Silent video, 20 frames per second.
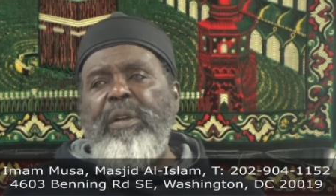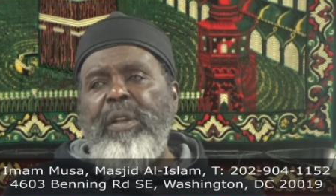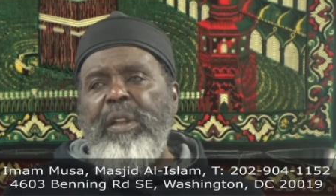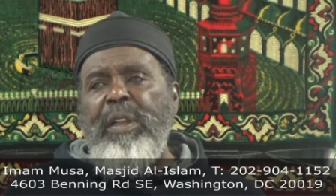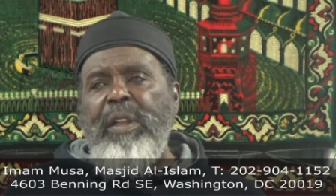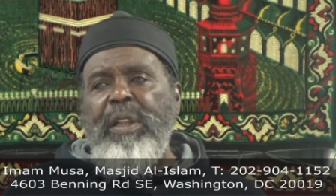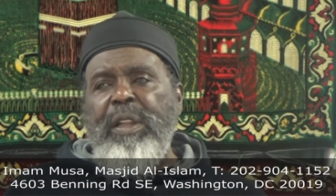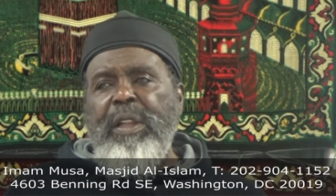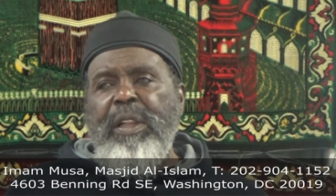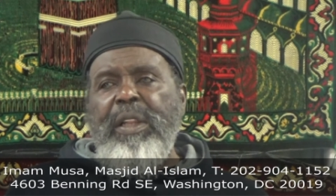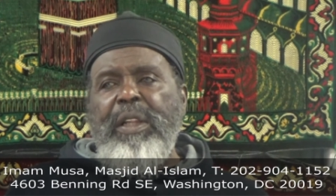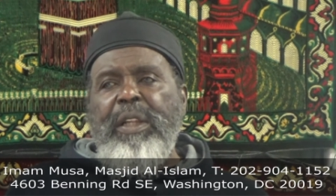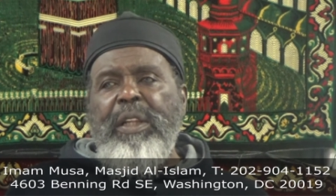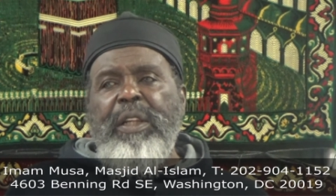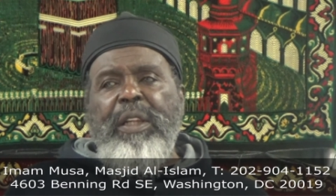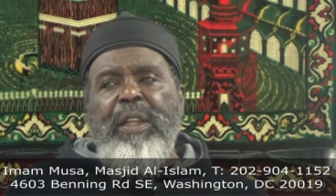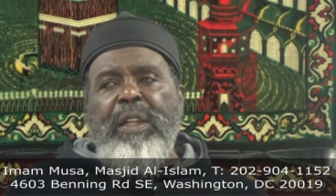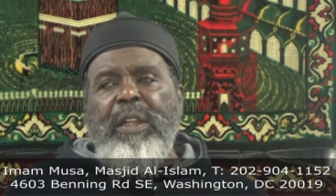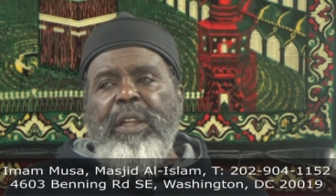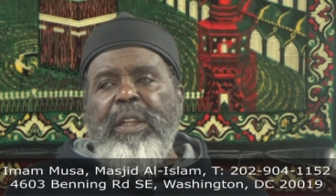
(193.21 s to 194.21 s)
But, uh,
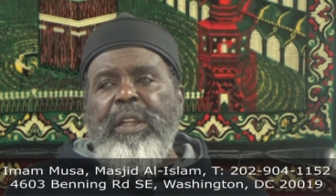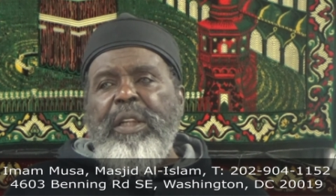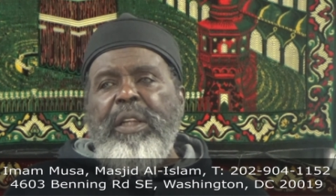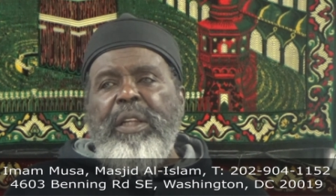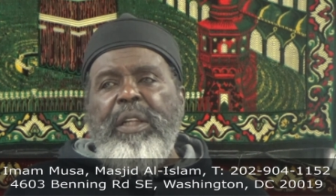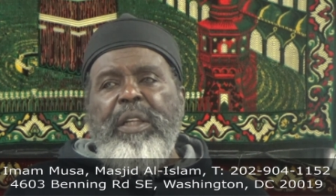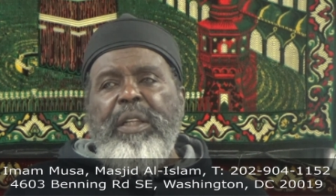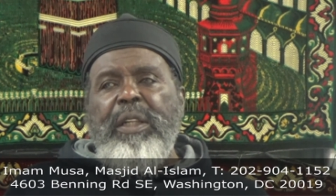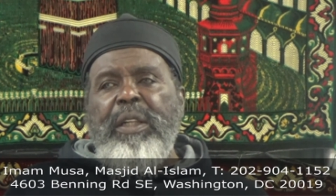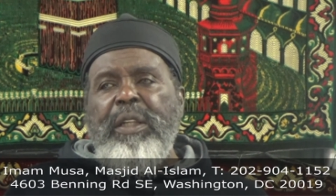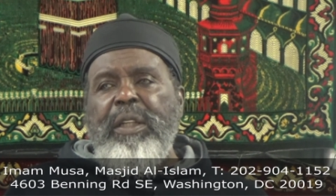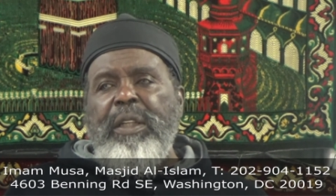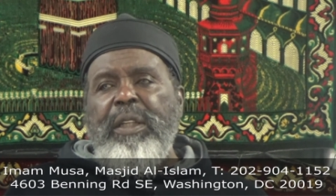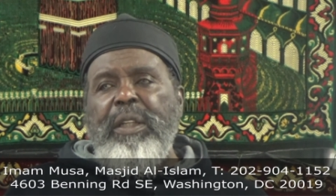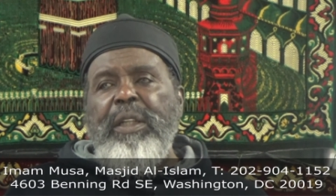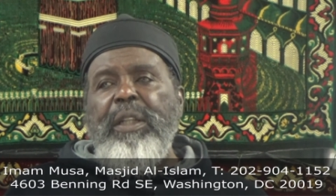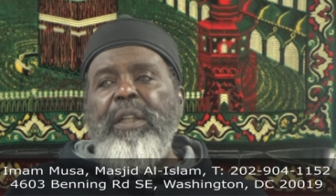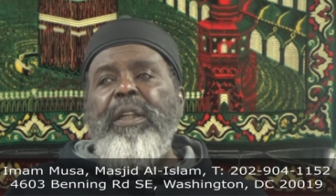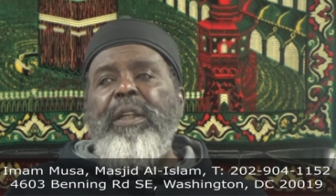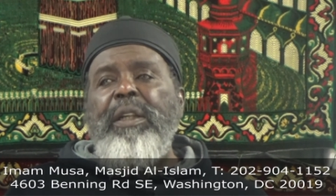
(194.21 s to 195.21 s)
Dresses
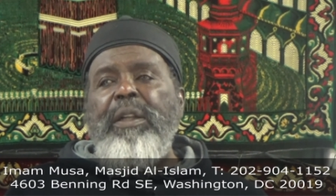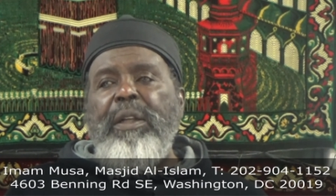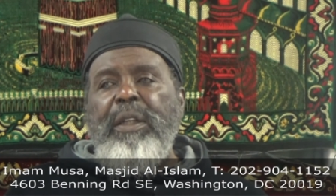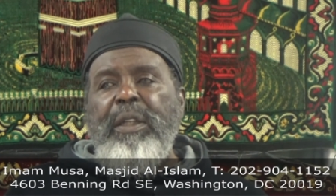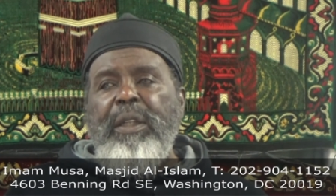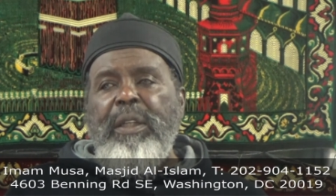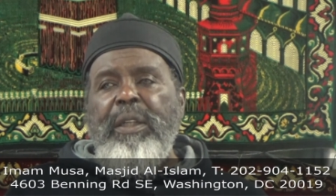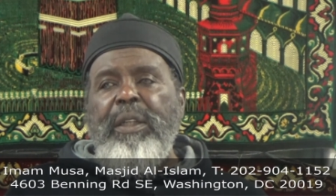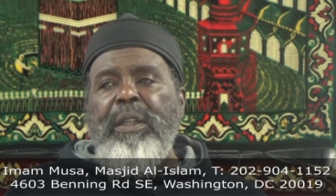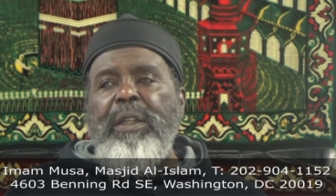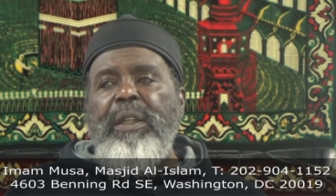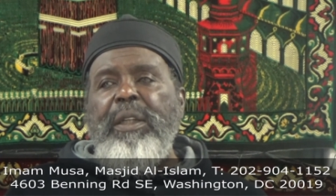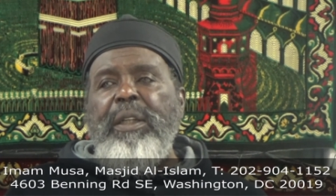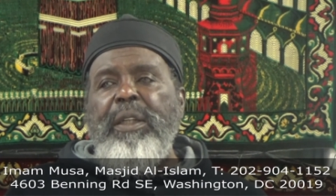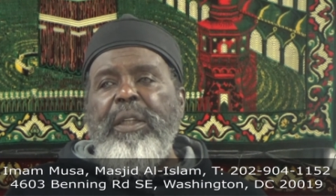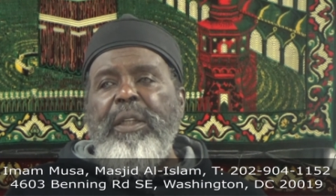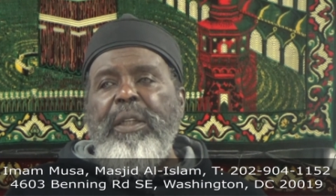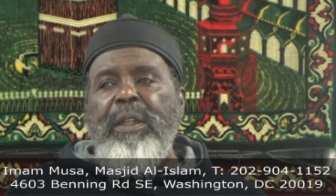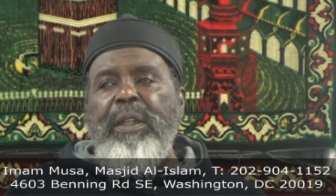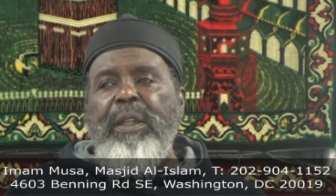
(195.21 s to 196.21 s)
and everything. huh?
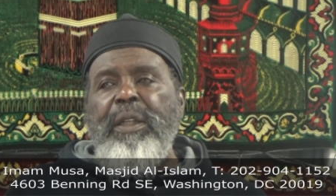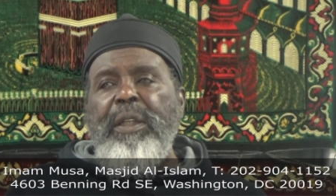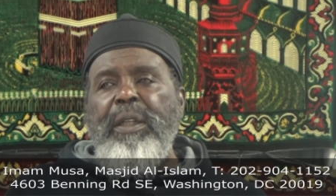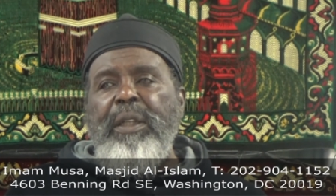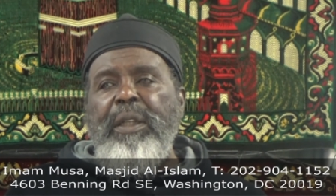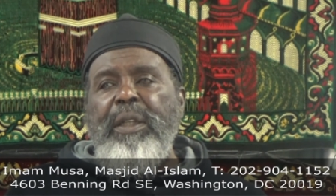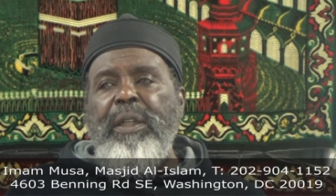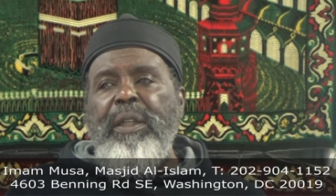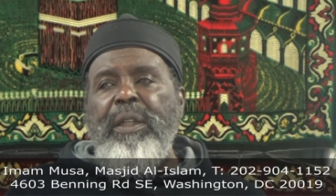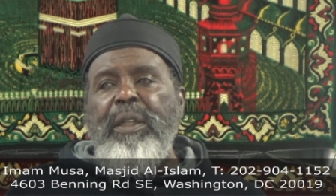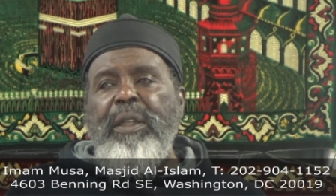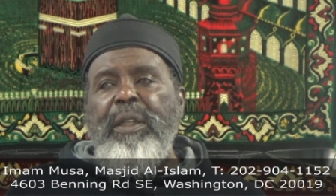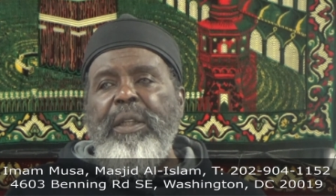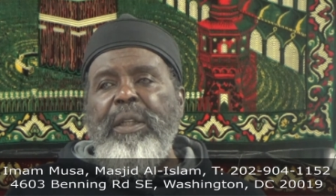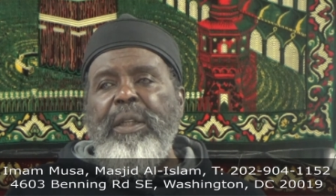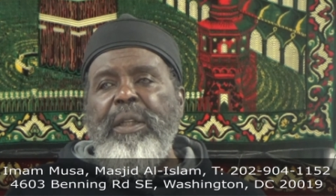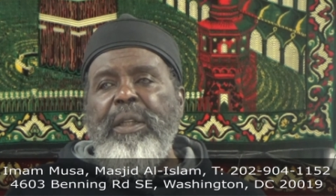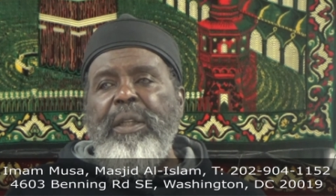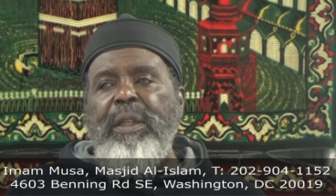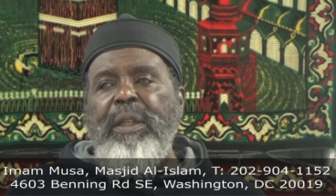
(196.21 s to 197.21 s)
Dresses, they,
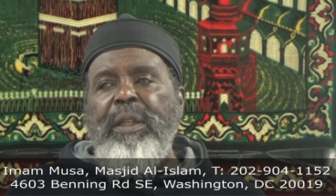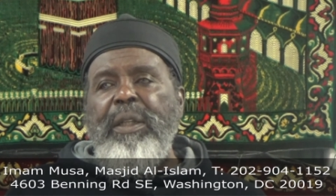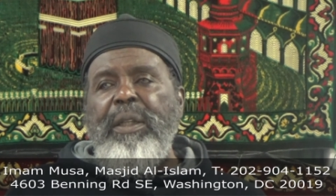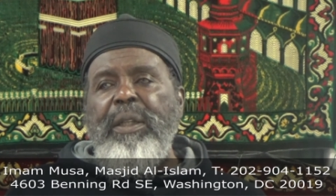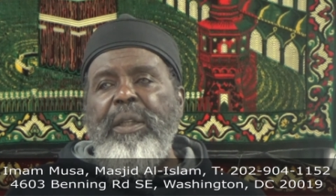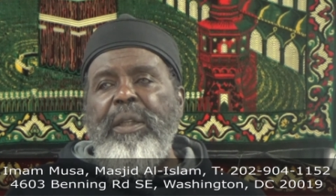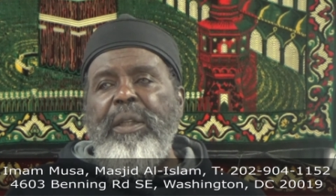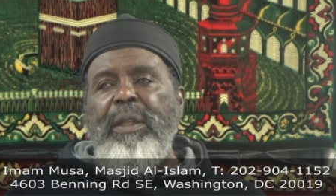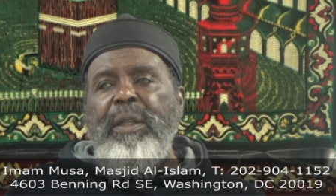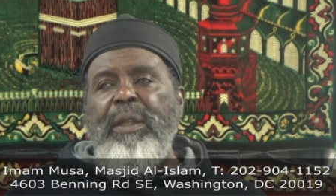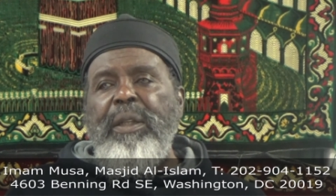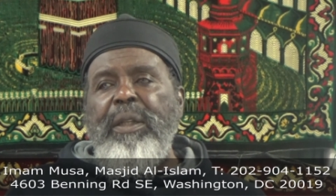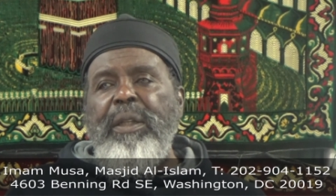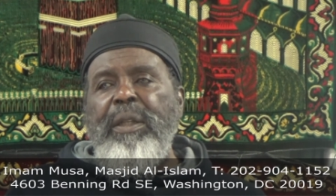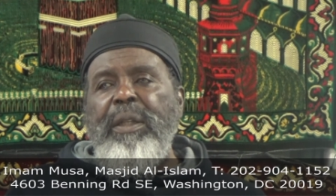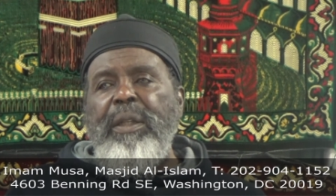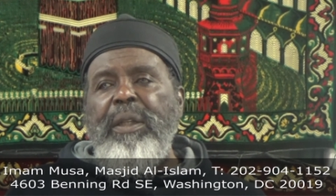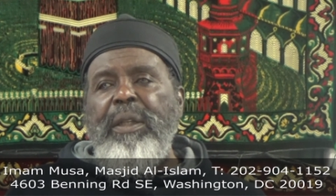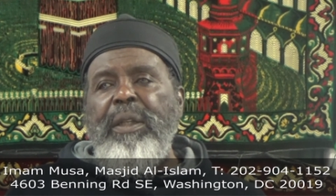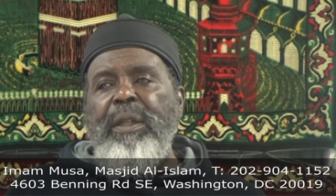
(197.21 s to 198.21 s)
dresses
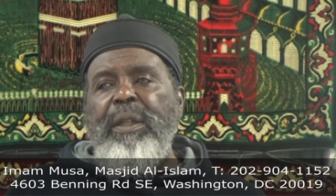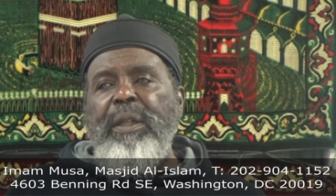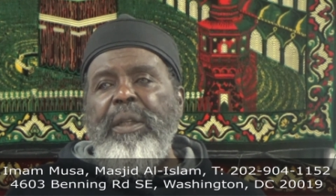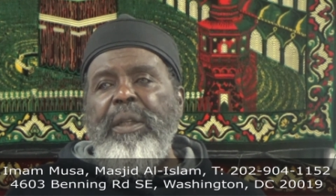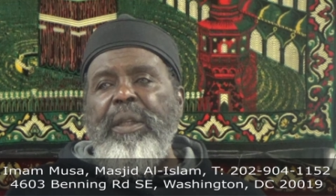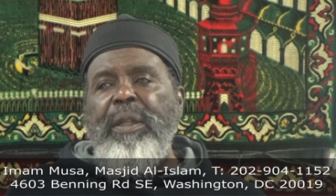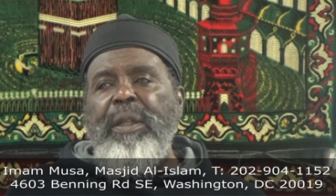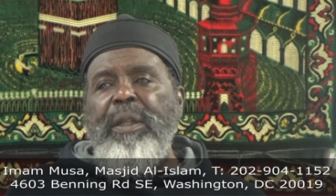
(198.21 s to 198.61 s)
lined up.